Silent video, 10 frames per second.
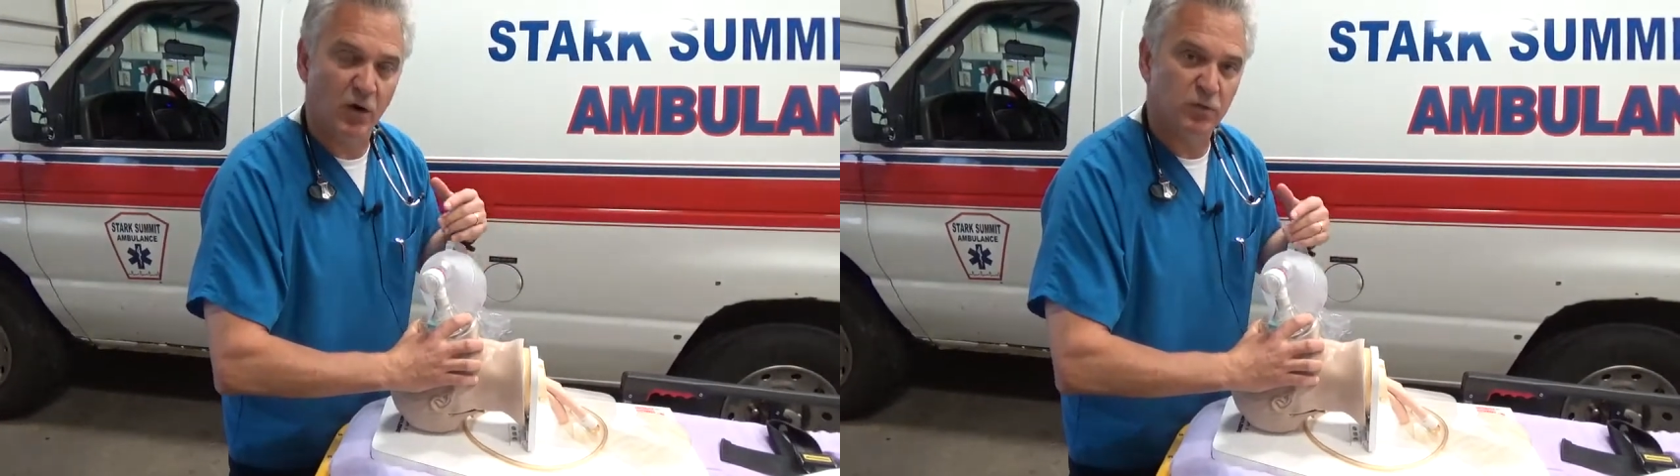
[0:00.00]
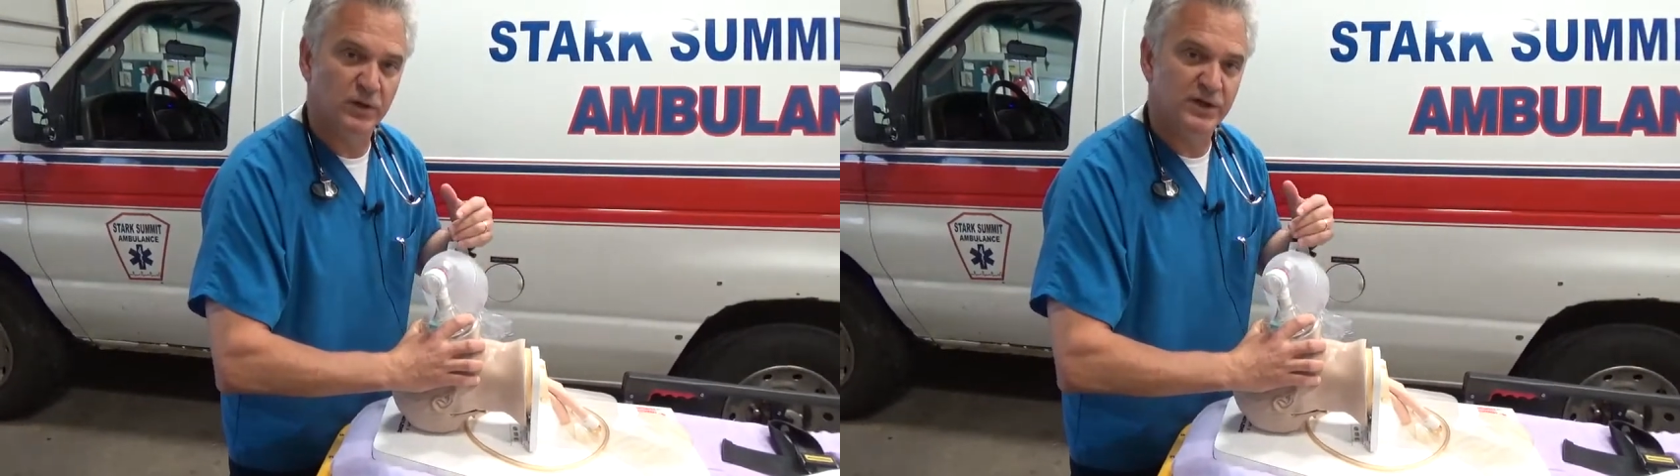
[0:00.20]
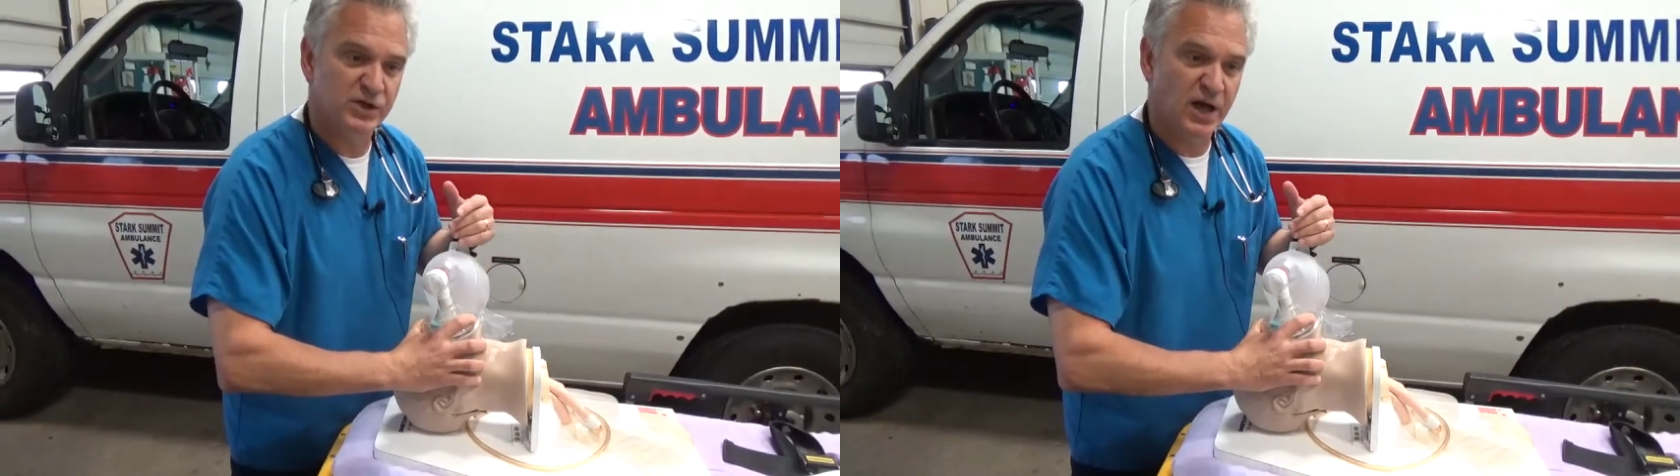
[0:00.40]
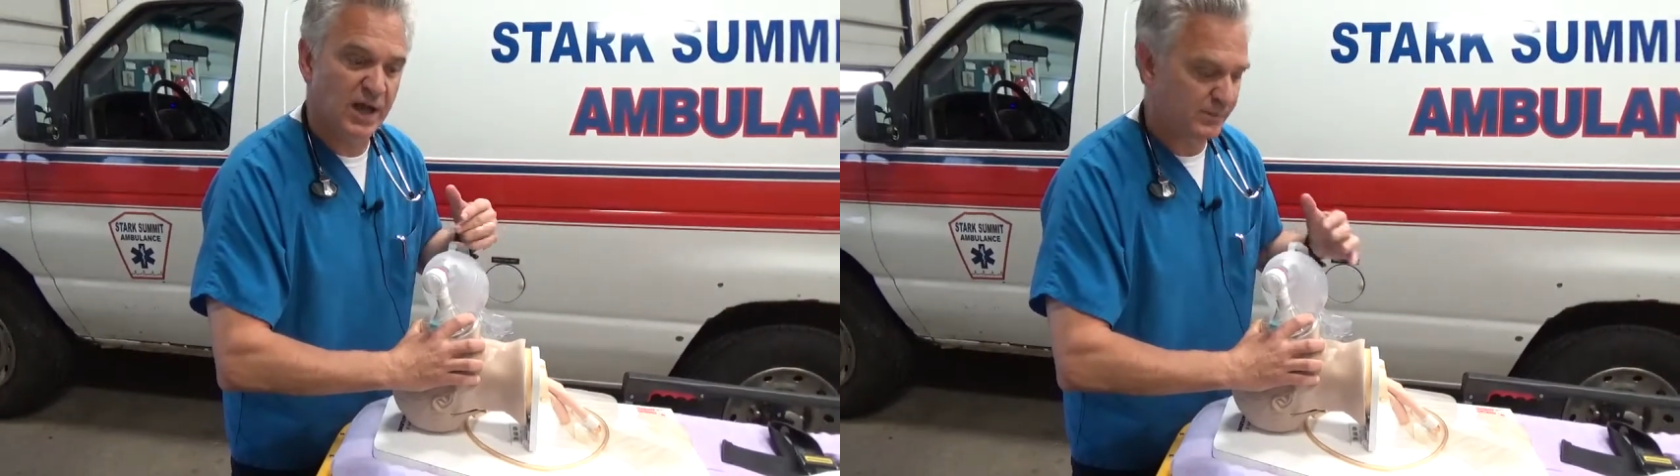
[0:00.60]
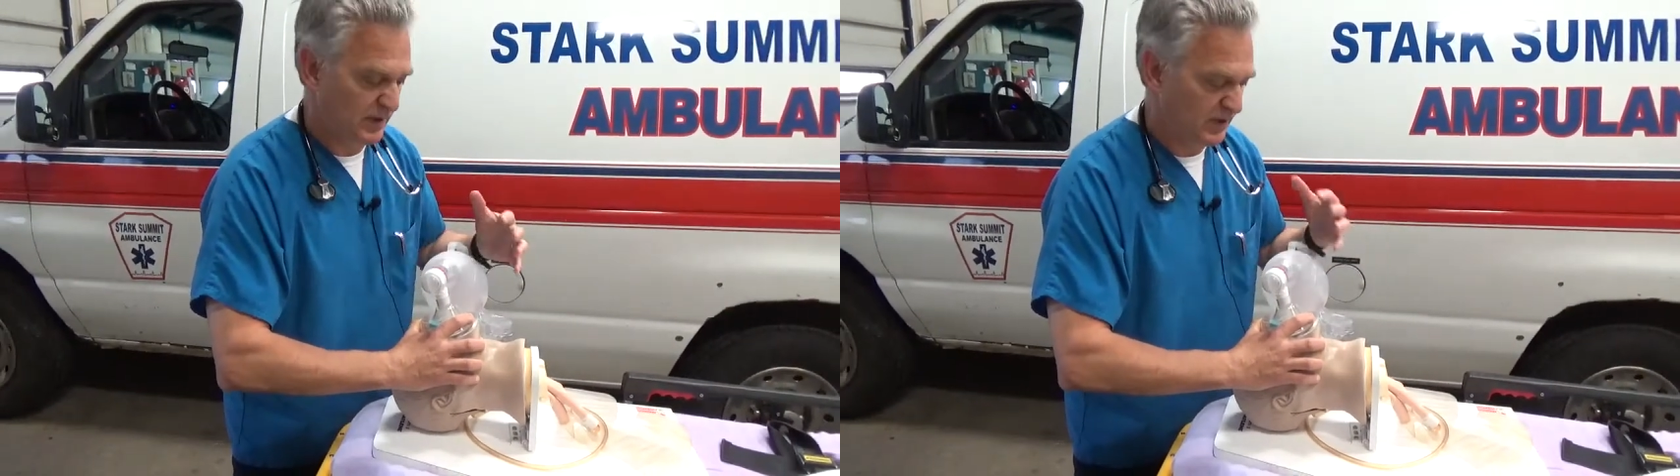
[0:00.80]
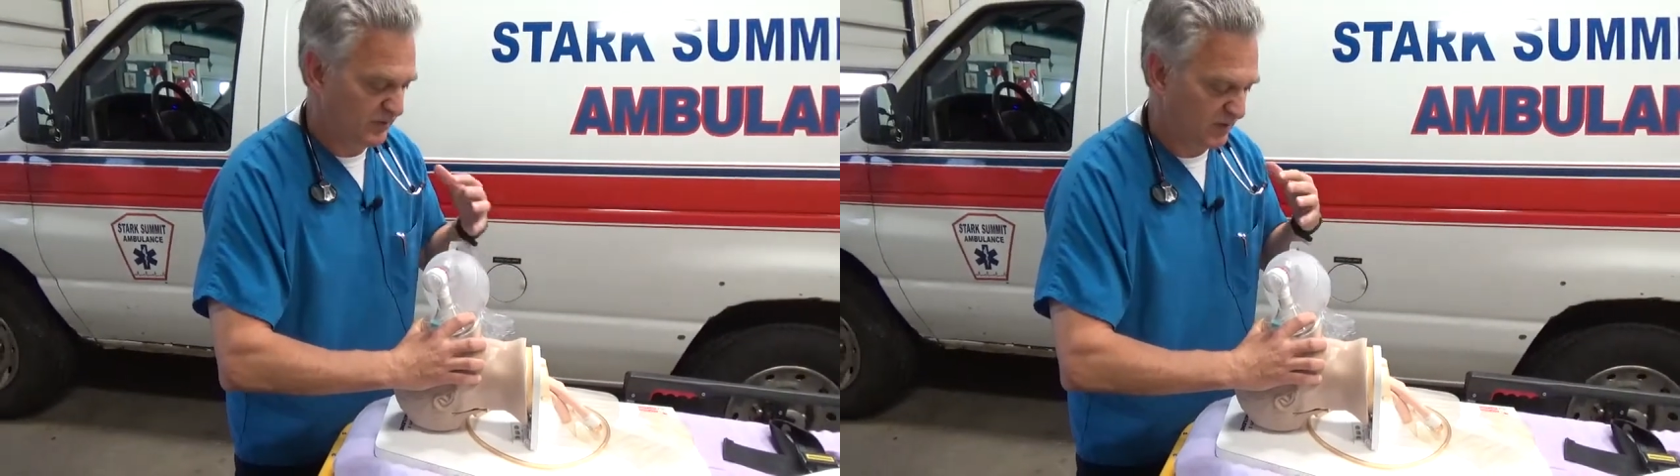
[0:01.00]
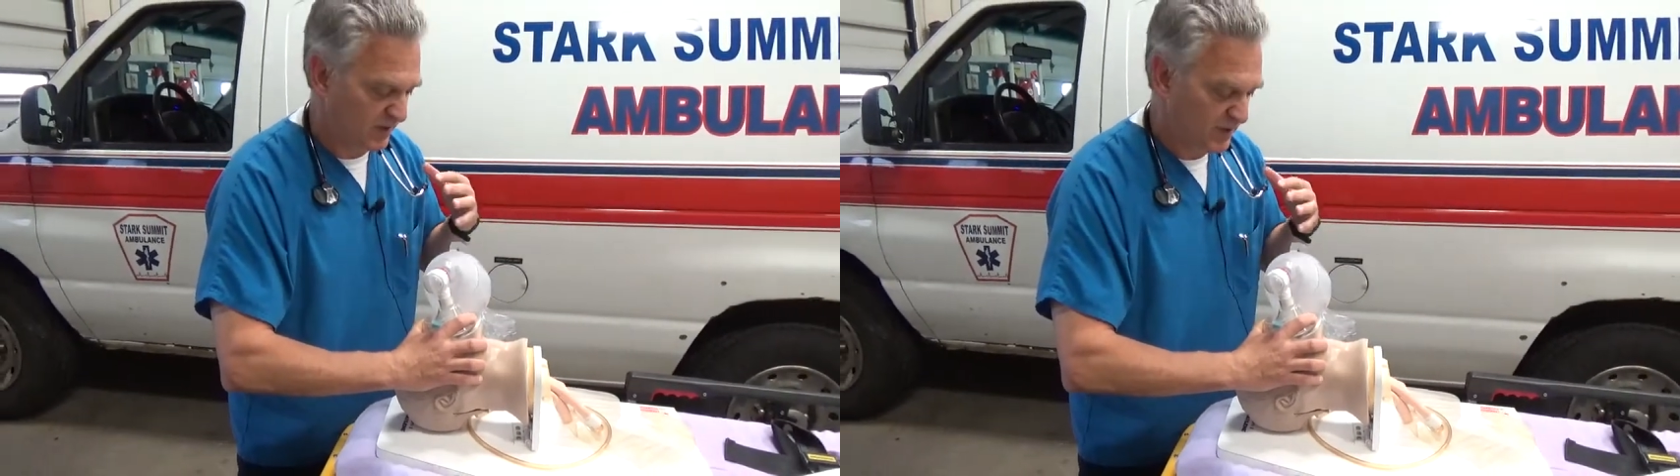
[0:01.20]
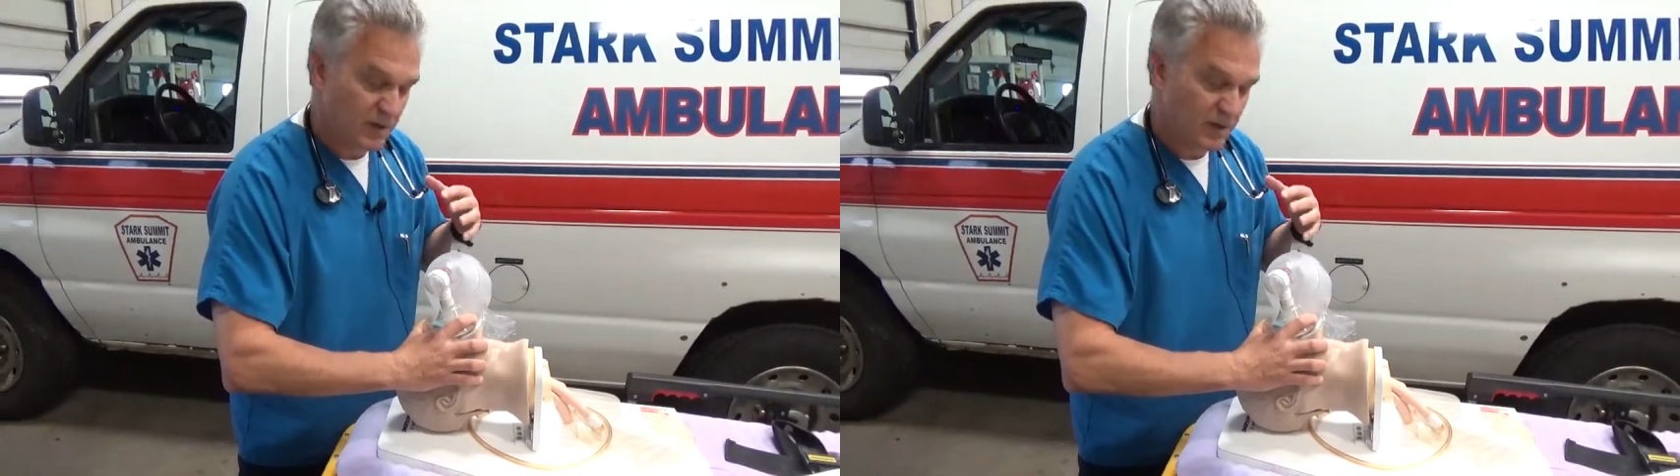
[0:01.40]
only job is to